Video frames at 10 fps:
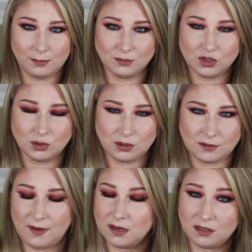So
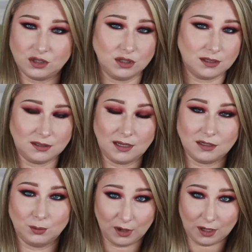foundation does tend
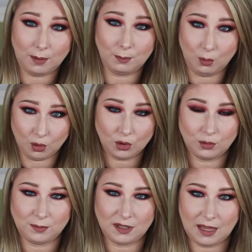to break up more
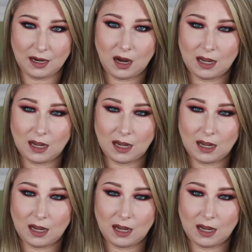on me there.